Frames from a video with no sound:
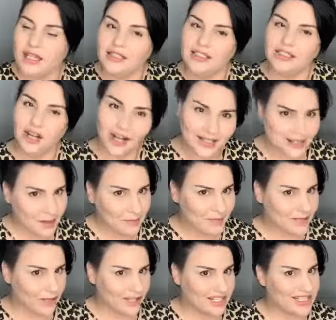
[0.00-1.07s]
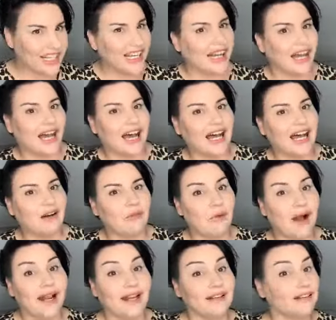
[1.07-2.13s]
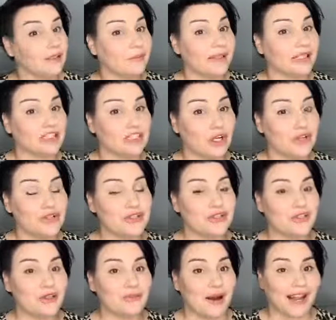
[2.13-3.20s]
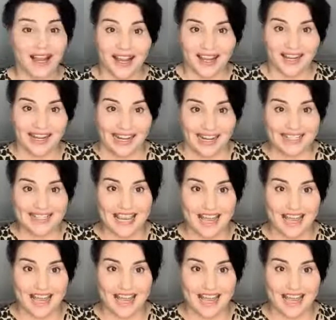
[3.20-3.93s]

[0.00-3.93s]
Tonight's episodes are one a little bit close to my heart